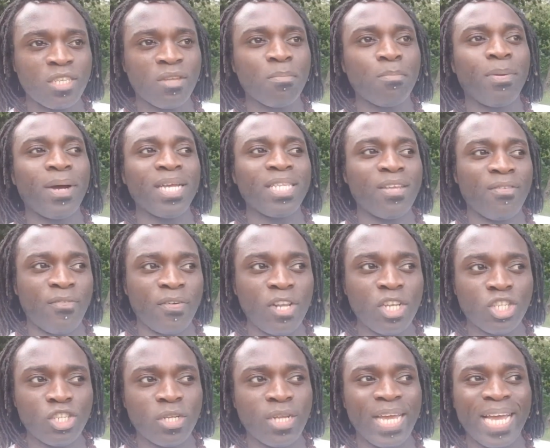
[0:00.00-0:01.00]
then by
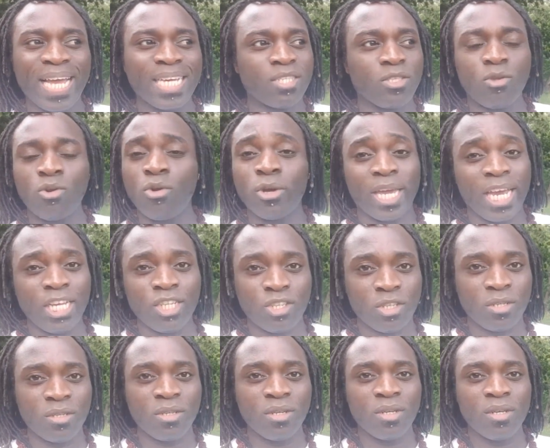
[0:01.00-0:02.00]
definition, it has no
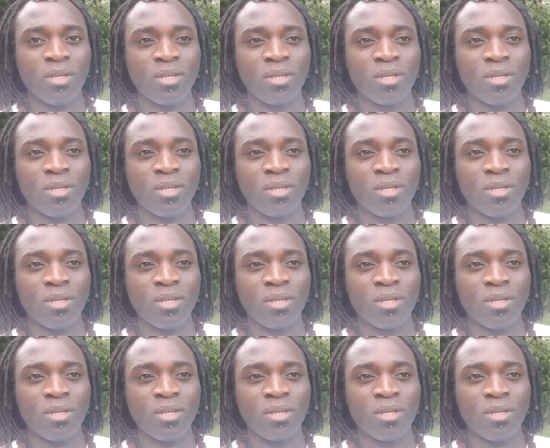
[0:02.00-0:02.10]
location.